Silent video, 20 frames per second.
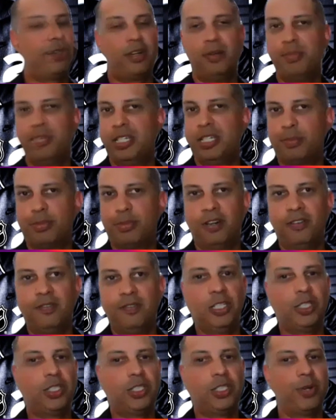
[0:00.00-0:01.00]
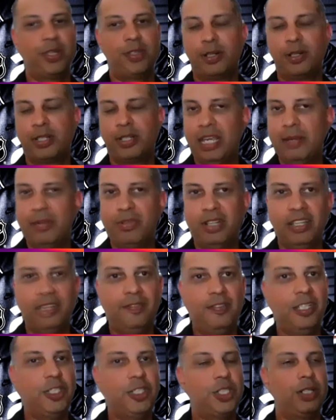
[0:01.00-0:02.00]
our Be a Pro feature, with our gameplay
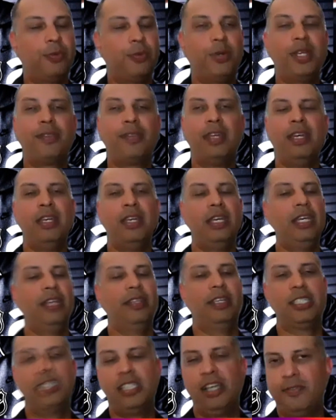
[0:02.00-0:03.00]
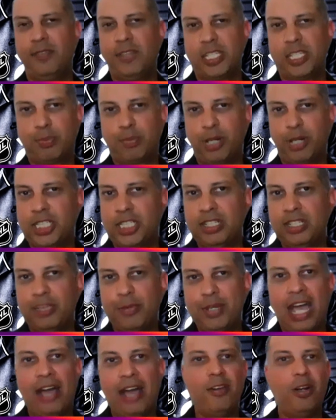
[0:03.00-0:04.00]
feature, with the self-expression that
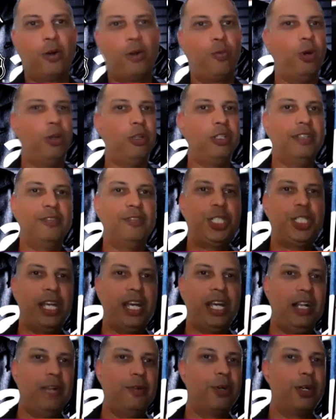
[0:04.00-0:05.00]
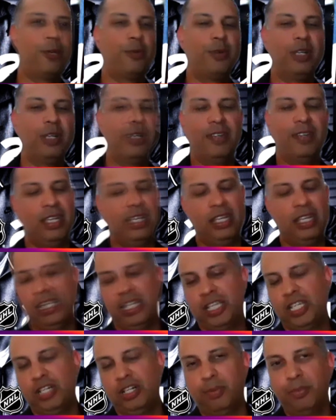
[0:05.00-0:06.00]
we have in our world of Chel, where we've,
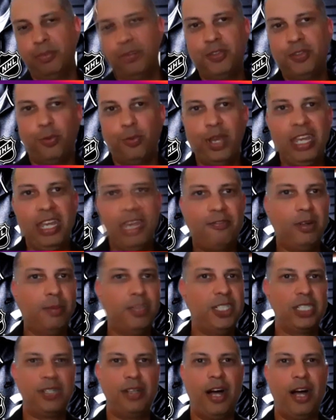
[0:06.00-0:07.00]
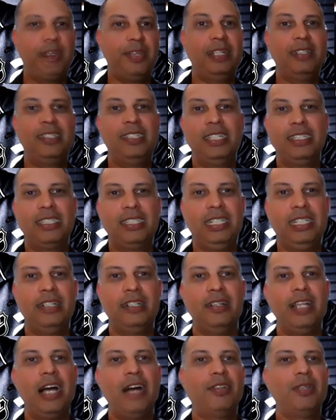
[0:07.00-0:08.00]
you know, moved away from just authenticity and
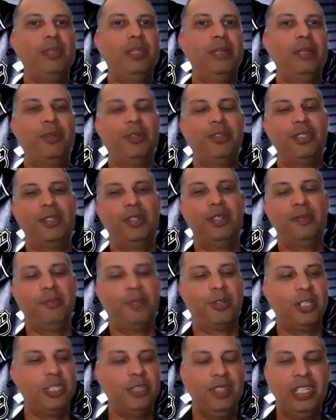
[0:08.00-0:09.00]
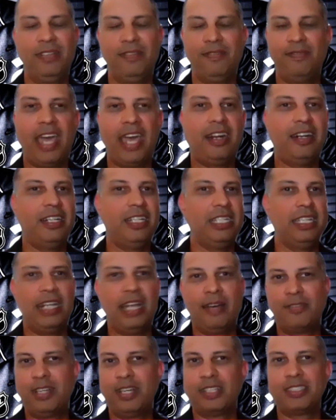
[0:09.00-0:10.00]
allowing people to wear unique vanity and
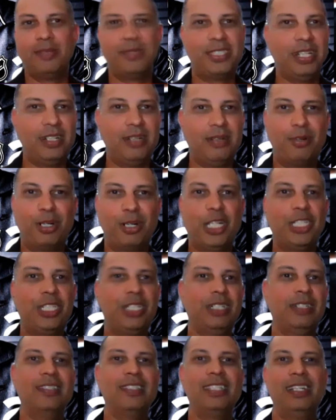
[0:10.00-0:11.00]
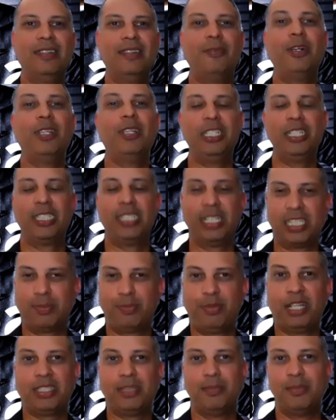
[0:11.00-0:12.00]
have custom celebrations and really just
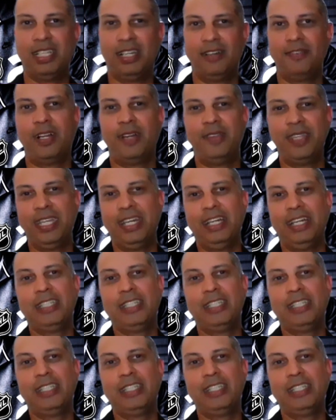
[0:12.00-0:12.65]
express themselves on the